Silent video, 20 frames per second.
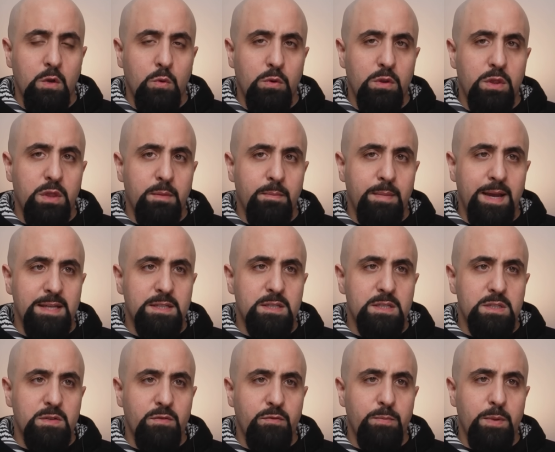with the
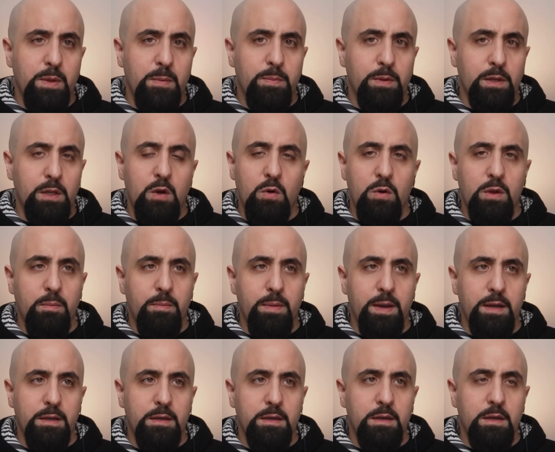masses of people going
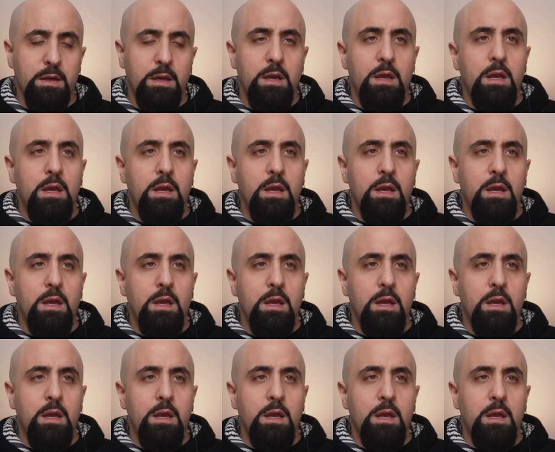back.